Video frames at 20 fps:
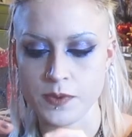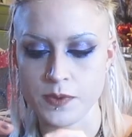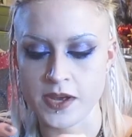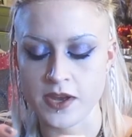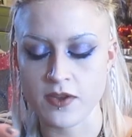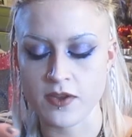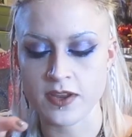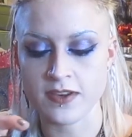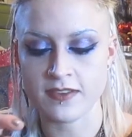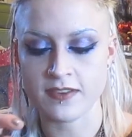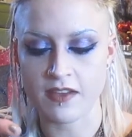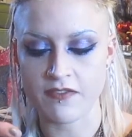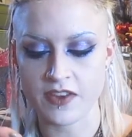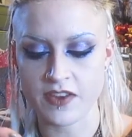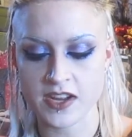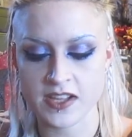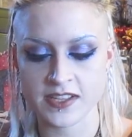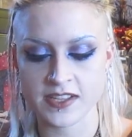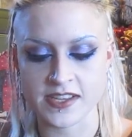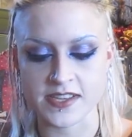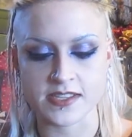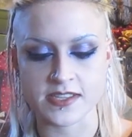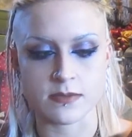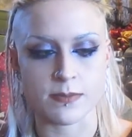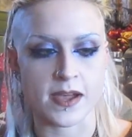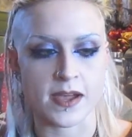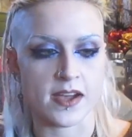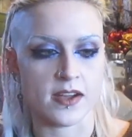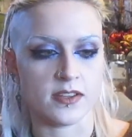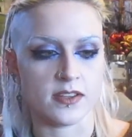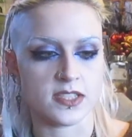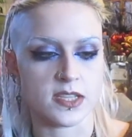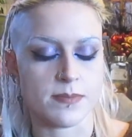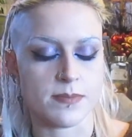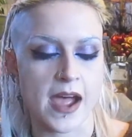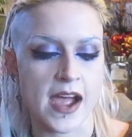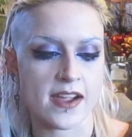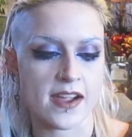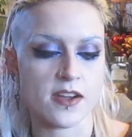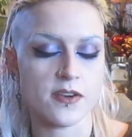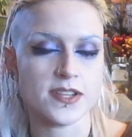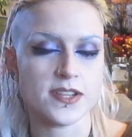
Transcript: but you can definitely smell tobacco.